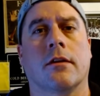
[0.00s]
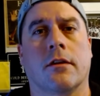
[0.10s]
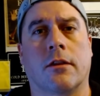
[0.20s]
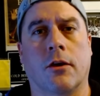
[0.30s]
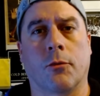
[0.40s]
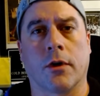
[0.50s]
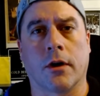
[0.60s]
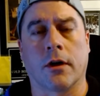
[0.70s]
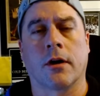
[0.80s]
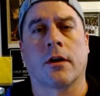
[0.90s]
There
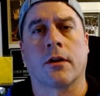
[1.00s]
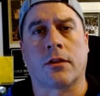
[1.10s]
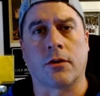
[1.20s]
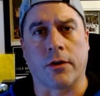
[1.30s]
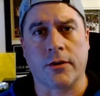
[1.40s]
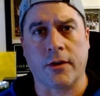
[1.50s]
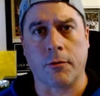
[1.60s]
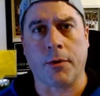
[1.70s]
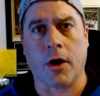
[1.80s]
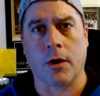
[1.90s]
were 37
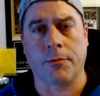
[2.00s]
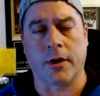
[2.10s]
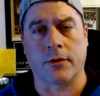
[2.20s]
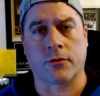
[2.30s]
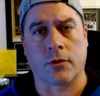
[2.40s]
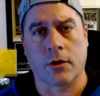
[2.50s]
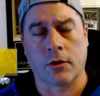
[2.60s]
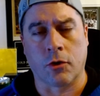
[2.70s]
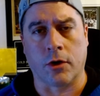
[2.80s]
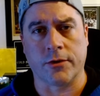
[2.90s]
power plays
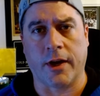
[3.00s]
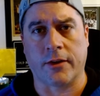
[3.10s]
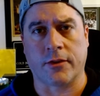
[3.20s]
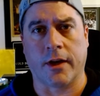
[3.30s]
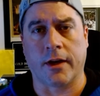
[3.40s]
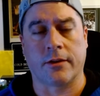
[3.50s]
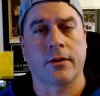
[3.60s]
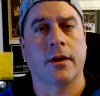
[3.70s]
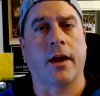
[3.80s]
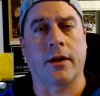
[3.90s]
called last night,
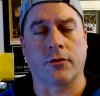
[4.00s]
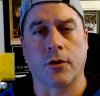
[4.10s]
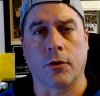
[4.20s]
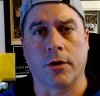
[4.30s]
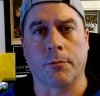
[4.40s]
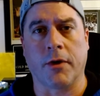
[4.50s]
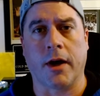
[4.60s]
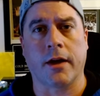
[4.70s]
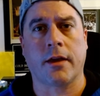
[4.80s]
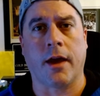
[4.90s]
as noted
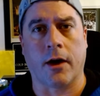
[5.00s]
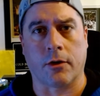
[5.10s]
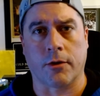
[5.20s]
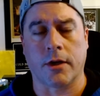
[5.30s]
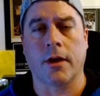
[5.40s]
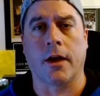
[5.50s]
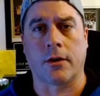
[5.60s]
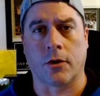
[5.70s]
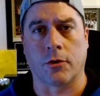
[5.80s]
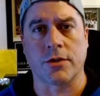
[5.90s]
by Calgary head
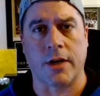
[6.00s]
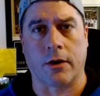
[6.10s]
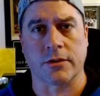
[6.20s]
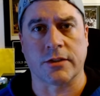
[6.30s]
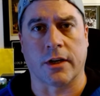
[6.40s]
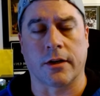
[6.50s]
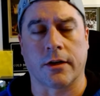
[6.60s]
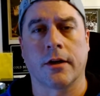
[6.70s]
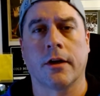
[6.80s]
coach Darryl Sutter.